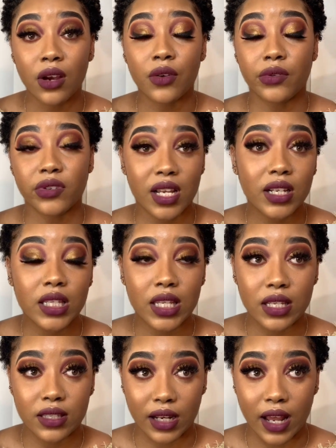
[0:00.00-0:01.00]
those are the
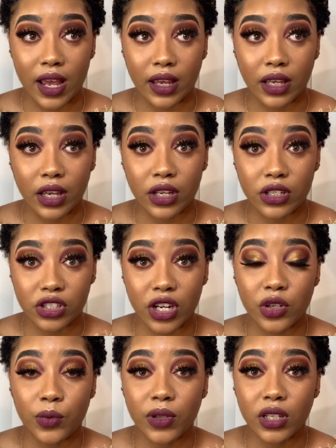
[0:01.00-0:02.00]
things that I
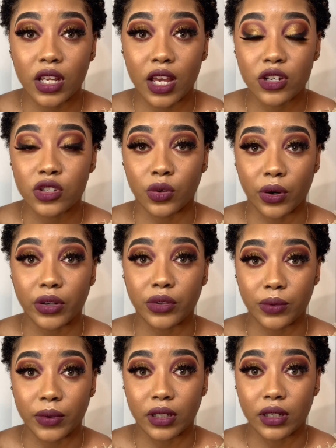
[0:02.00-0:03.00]
genuinely enjoy
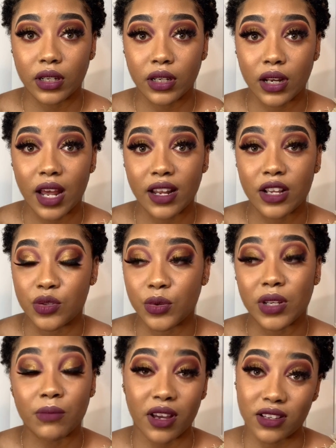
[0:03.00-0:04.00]
doing and I do
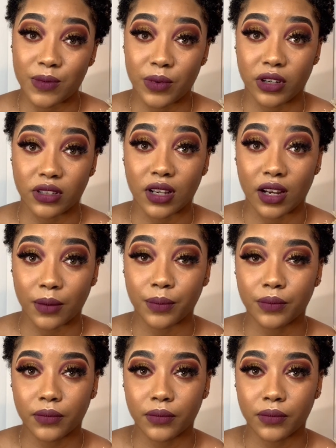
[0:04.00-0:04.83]
in my spare time.